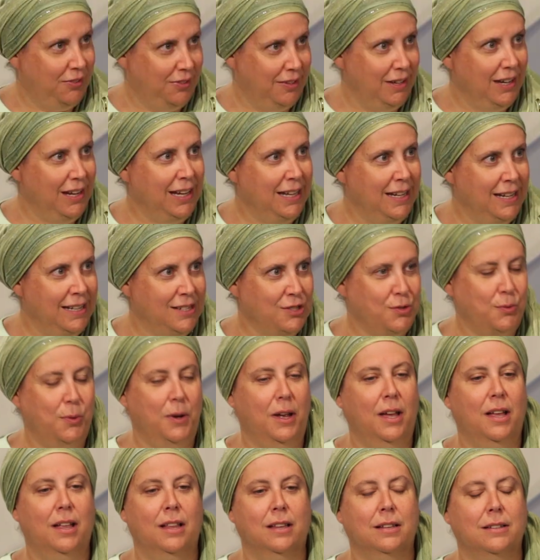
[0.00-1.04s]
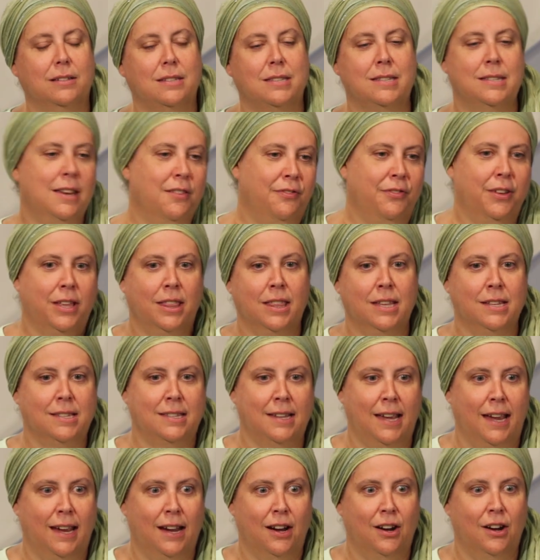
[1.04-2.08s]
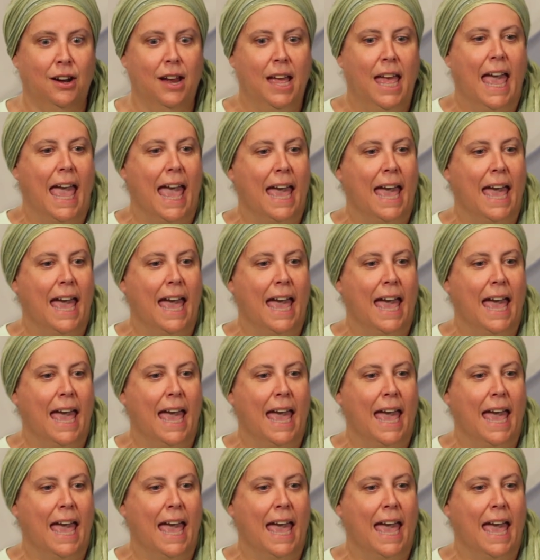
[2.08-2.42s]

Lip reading: sitting in Israel sniffing this air.